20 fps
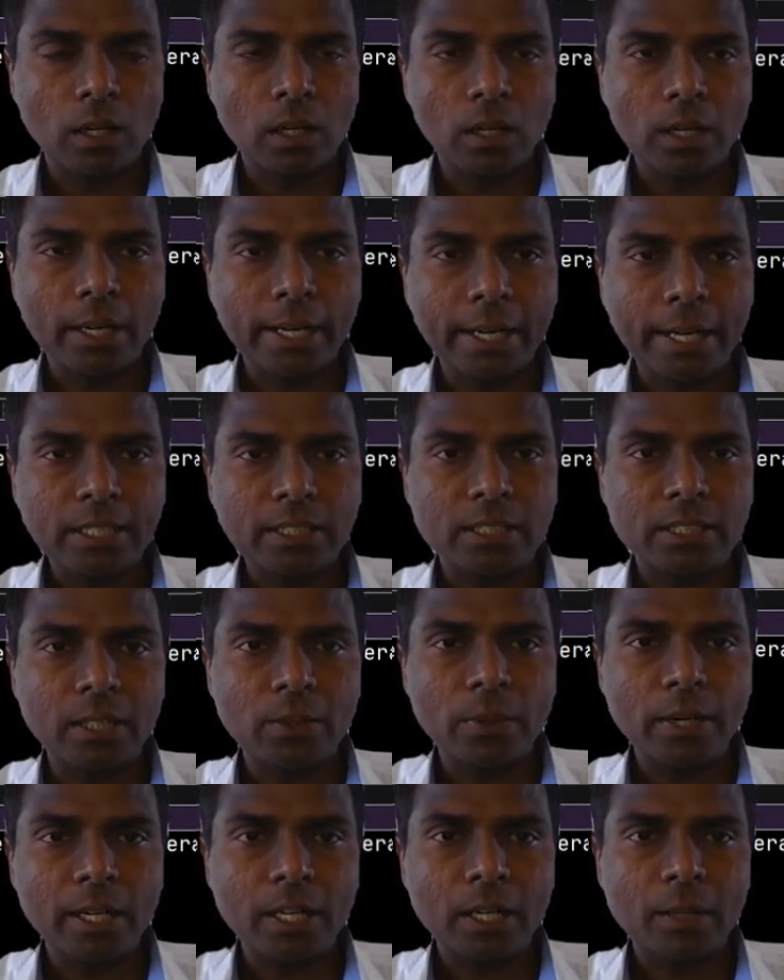x
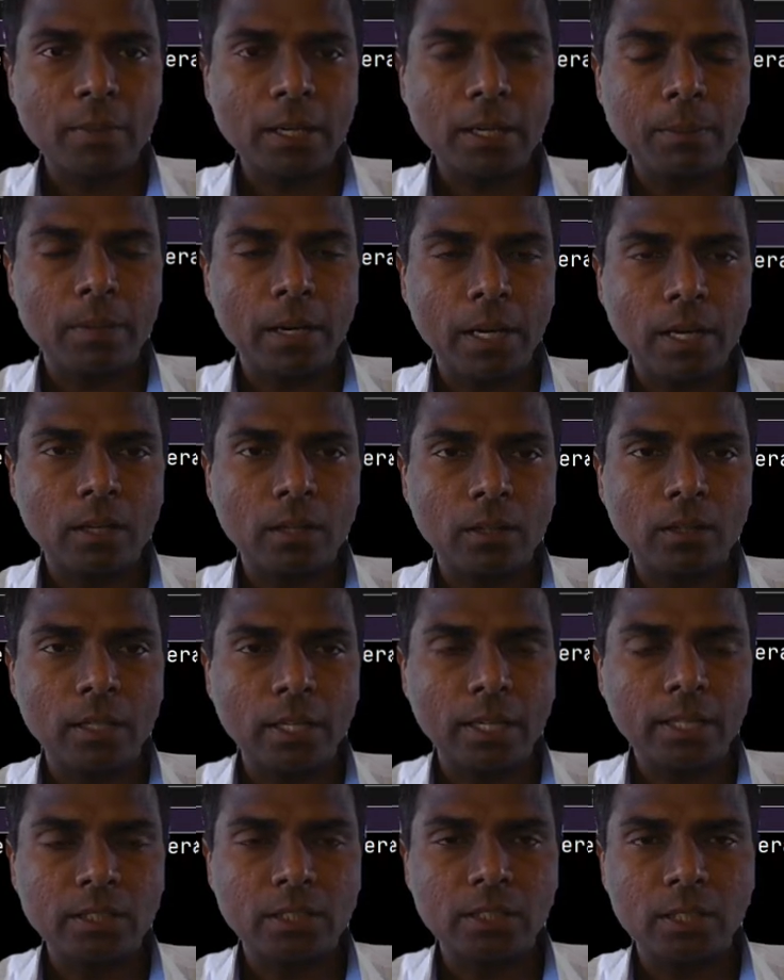divided by
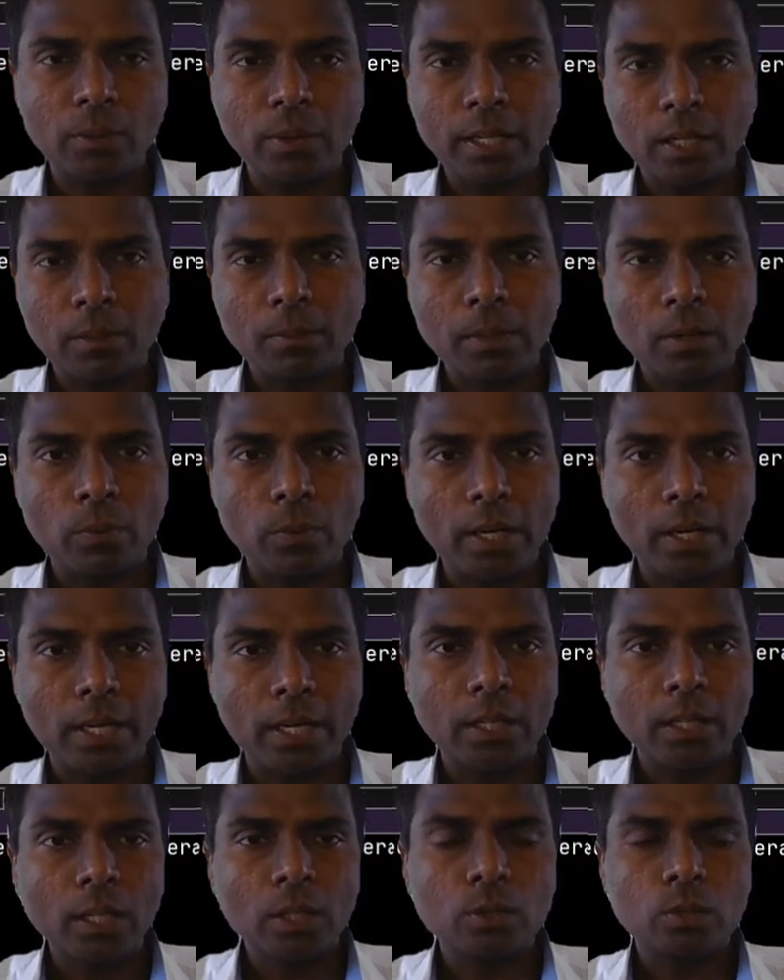x divided by y.
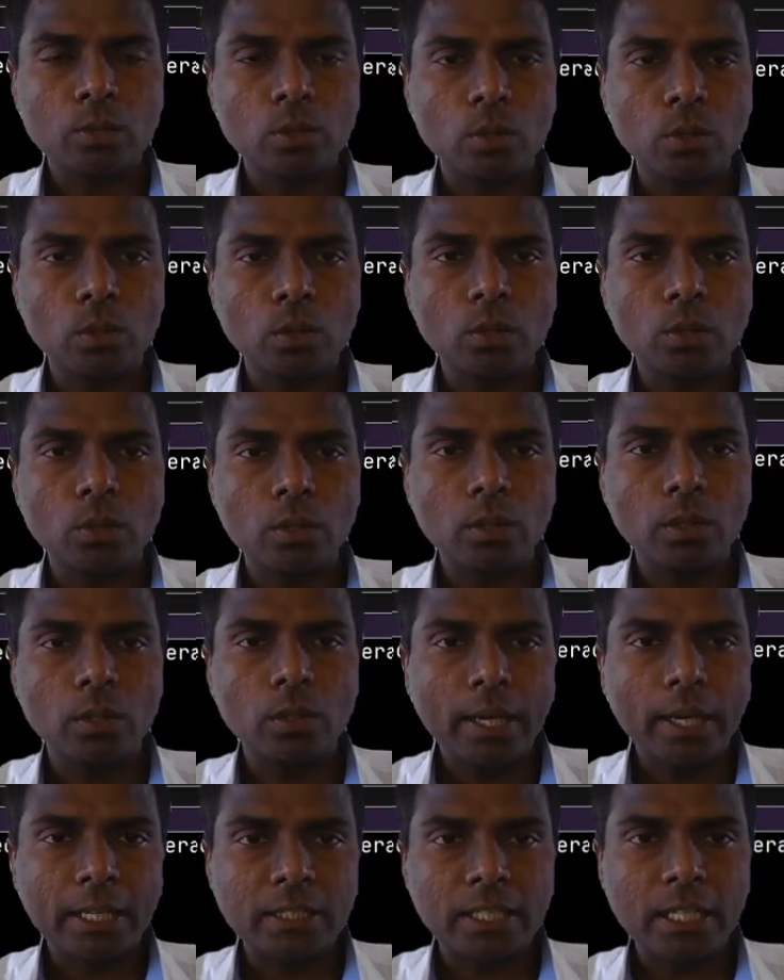So
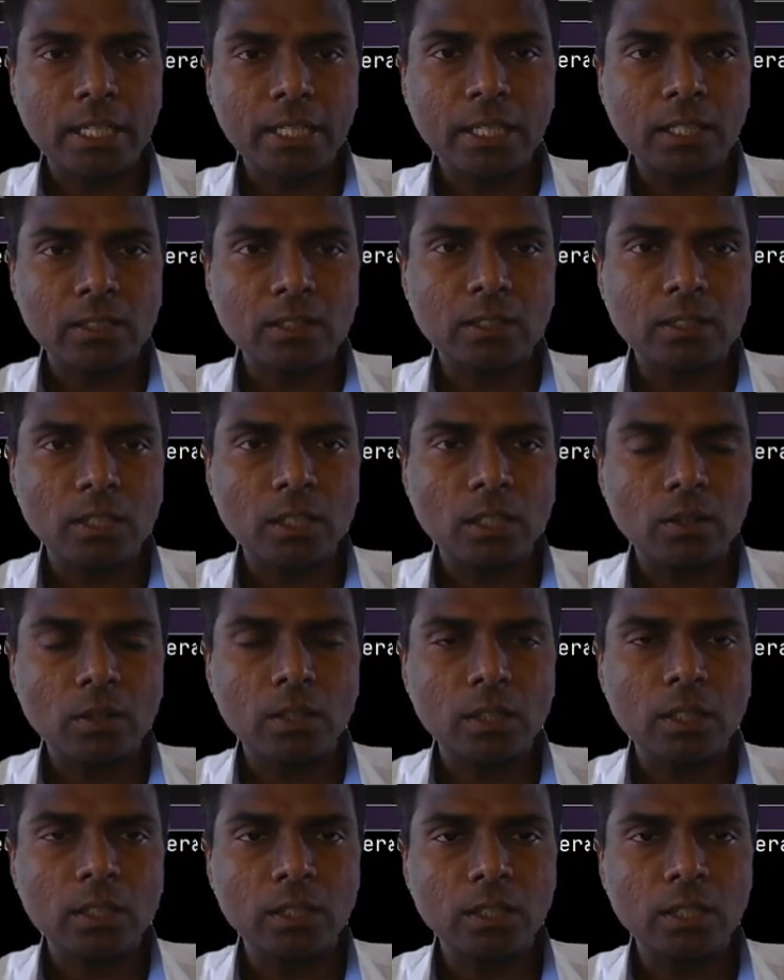exact answer
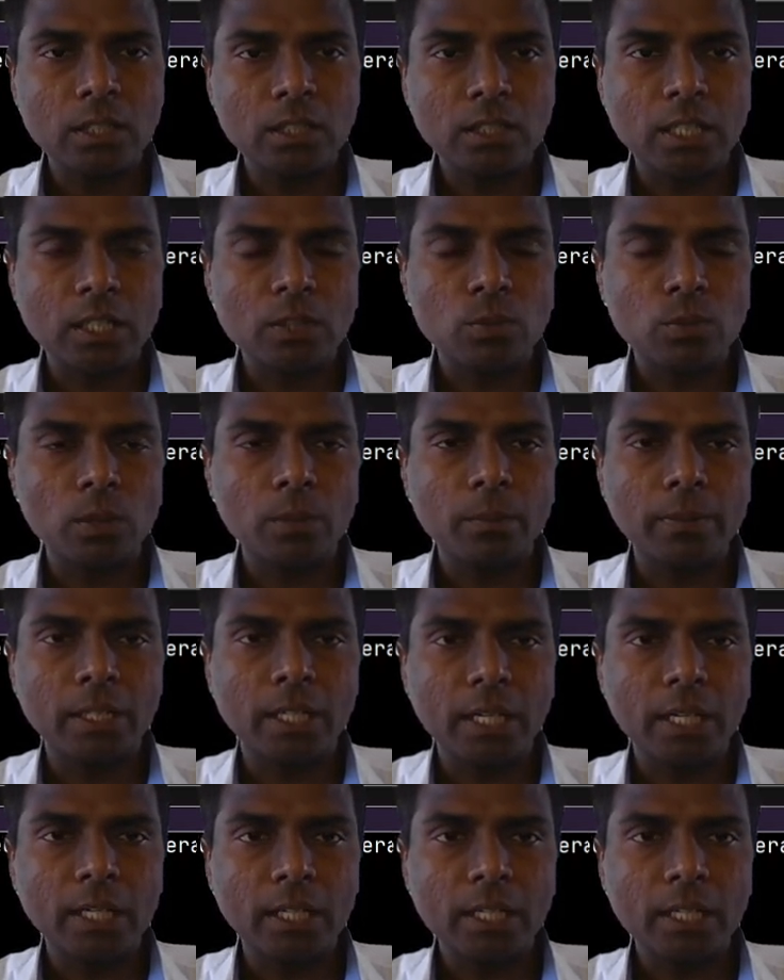in this case will be
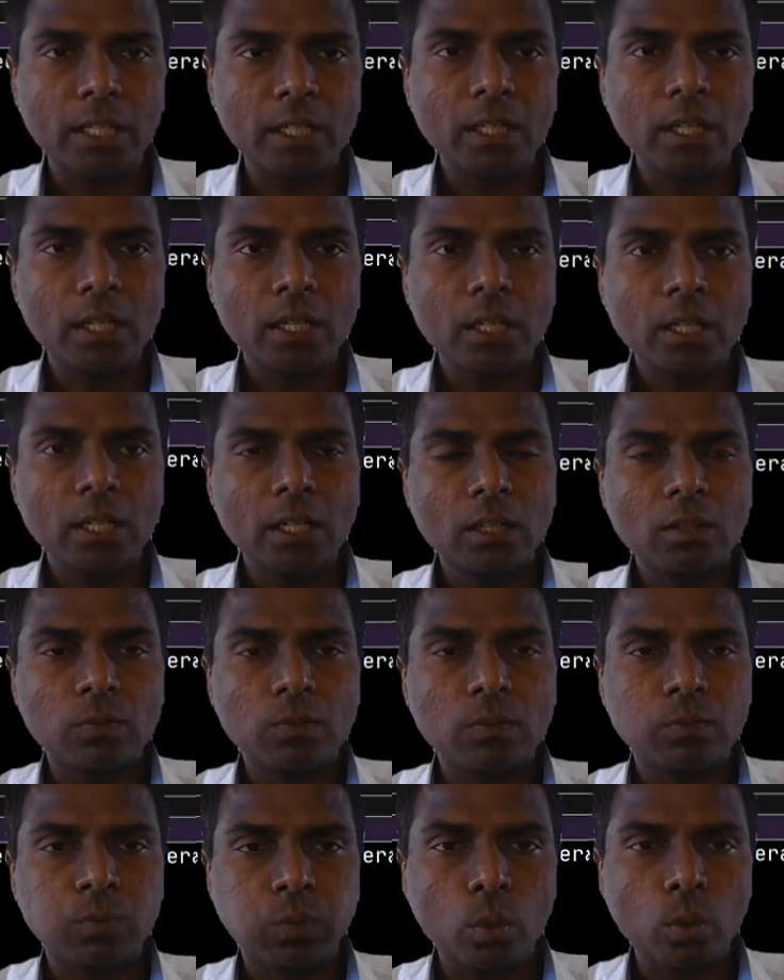getting
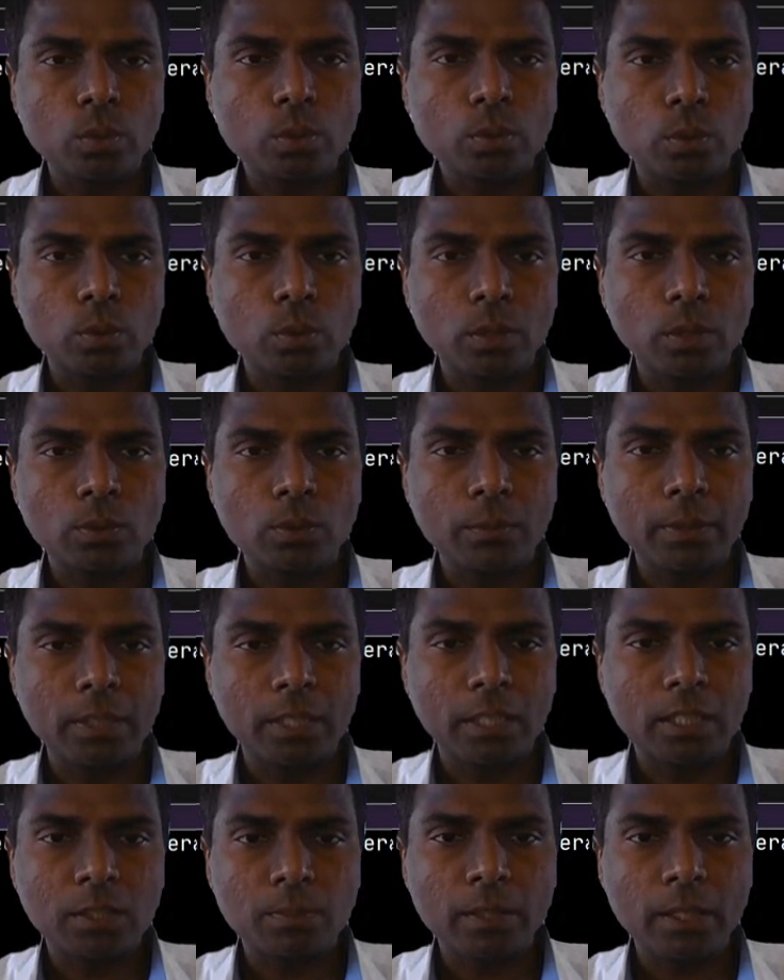4. So it will be
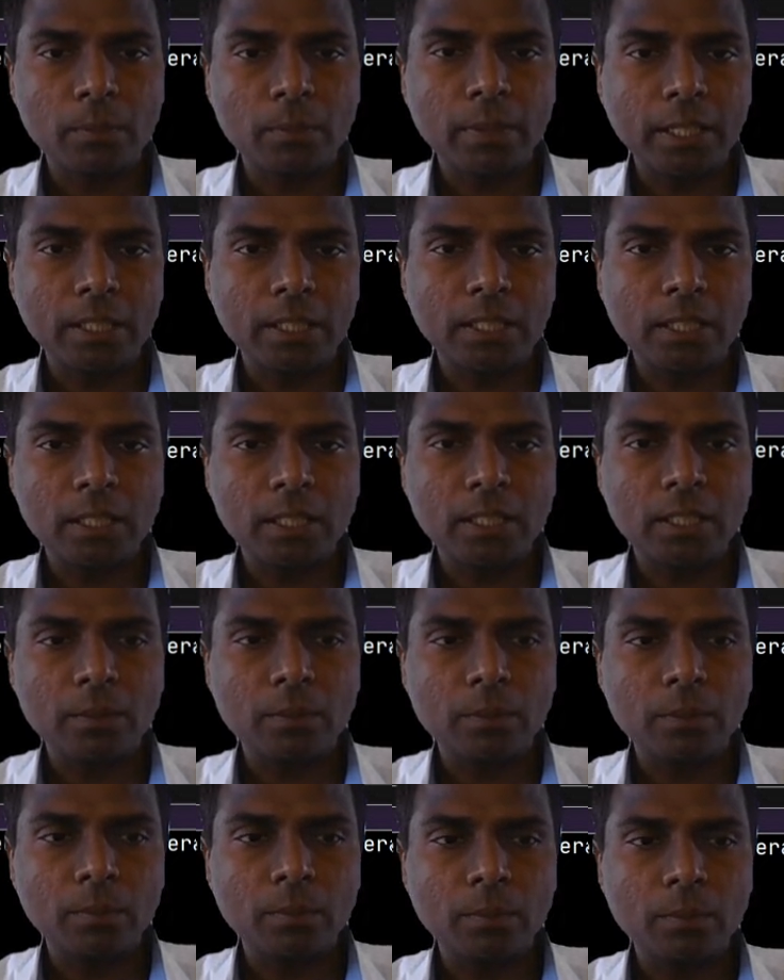displayed by the
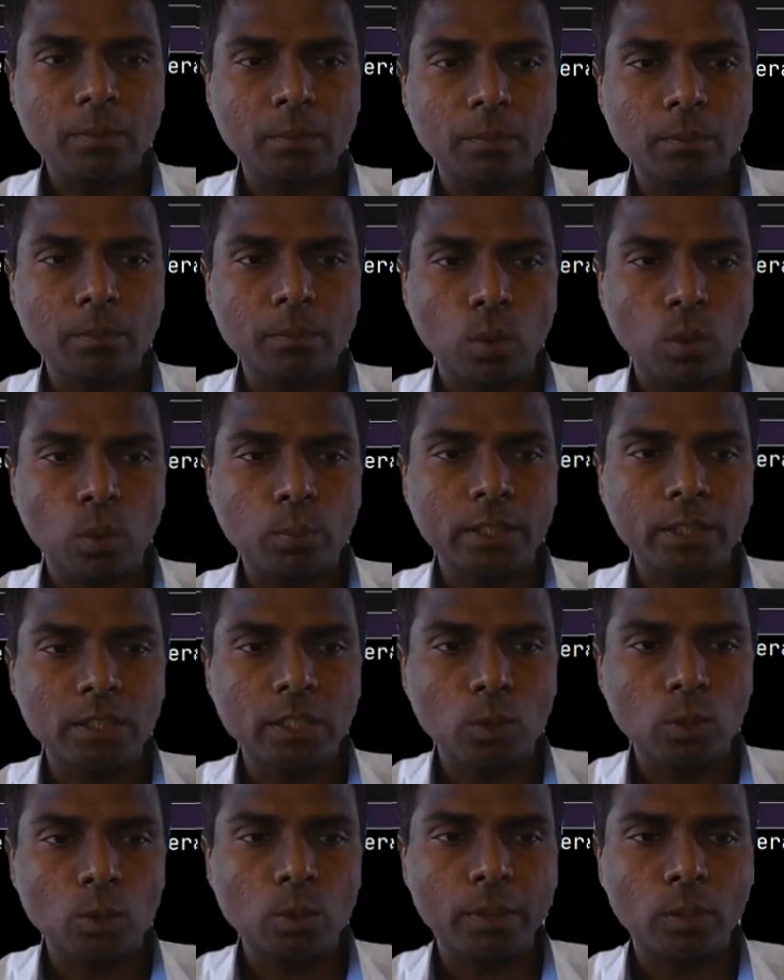machine
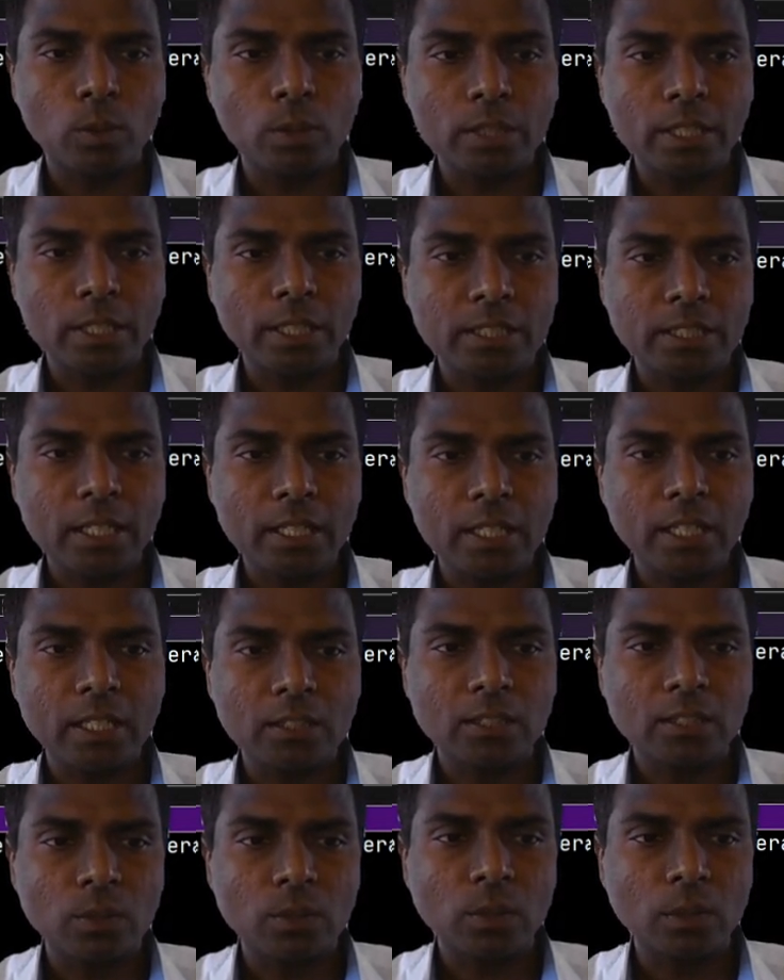4.0, because exact
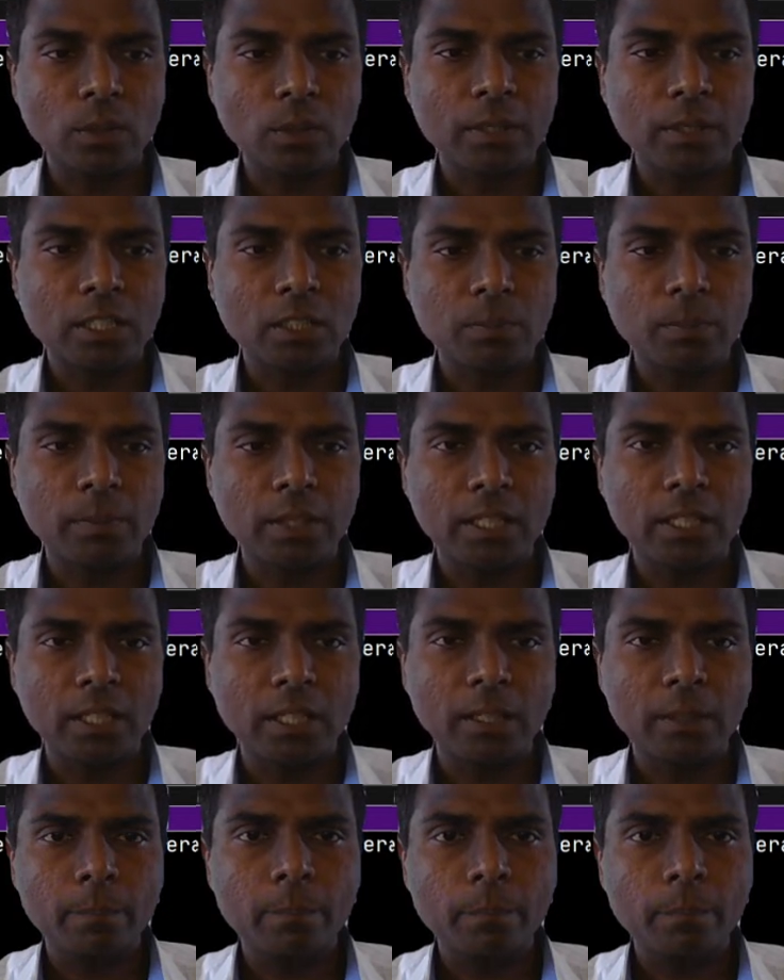answer will be displayed here.